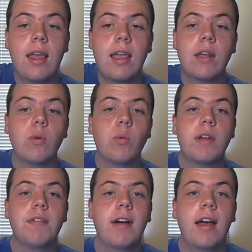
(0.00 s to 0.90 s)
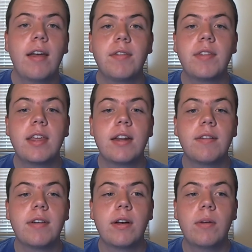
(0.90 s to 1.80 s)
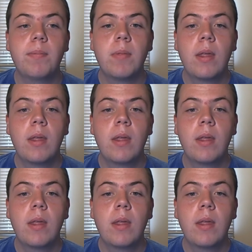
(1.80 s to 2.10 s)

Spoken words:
and week 5 of the NFL.